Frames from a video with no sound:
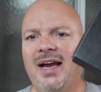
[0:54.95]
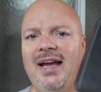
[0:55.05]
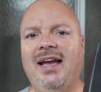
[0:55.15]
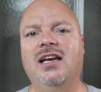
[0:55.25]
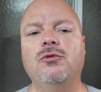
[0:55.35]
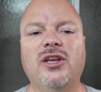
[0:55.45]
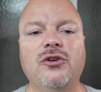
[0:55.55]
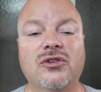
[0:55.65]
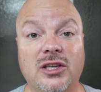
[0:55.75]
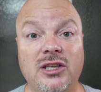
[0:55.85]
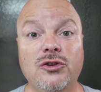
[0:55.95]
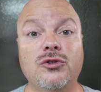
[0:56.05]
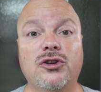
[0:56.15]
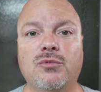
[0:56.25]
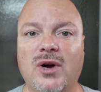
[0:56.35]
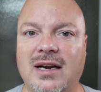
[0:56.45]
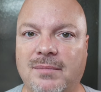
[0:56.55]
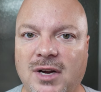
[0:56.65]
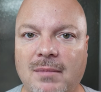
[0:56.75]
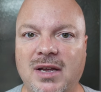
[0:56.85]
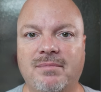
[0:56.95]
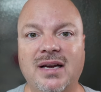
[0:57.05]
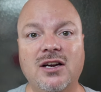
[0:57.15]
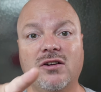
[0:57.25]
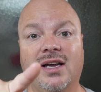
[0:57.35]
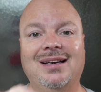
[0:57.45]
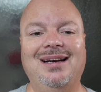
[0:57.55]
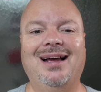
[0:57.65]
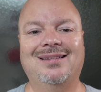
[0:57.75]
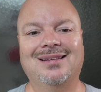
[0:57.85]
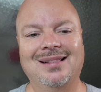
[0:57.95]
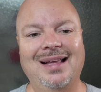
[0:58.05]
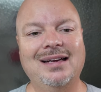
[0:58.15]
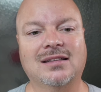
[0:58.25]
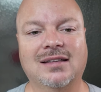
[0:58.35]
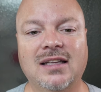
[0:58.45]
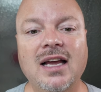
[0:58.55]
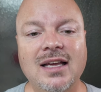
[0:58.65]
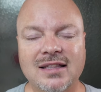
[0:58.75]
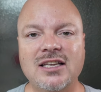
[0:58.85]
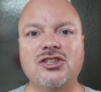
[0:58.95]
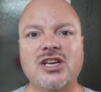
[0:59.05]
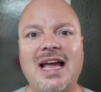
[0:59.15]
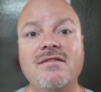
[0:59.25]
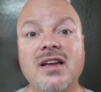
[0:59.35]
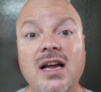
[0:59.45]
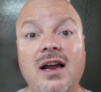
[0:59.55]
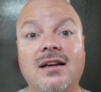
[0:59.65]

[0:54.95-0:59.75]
and we used the YouTube random comment picker, and it has selected the Shaving